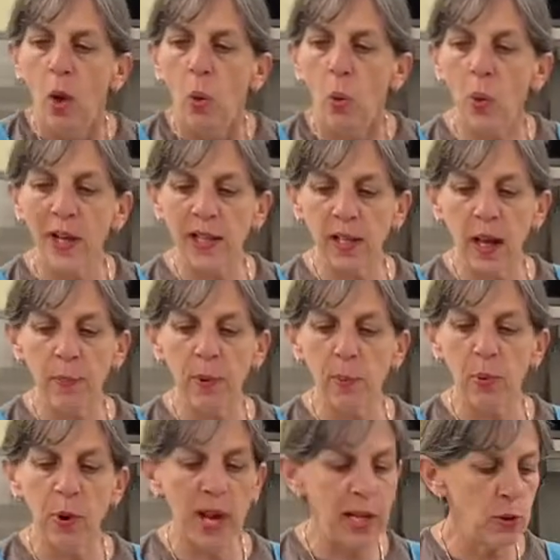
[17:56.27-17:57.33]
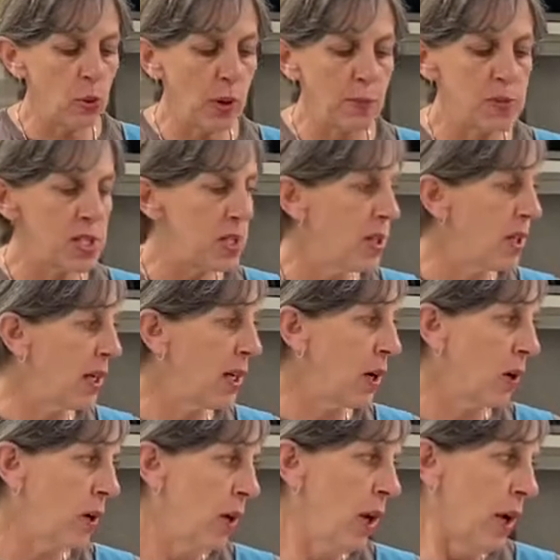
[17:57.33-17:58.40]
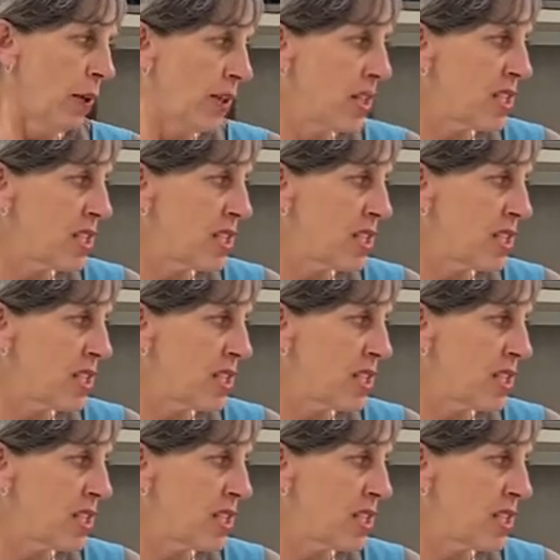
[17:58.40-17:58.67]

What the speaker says: 1 cup of bread comes in here. They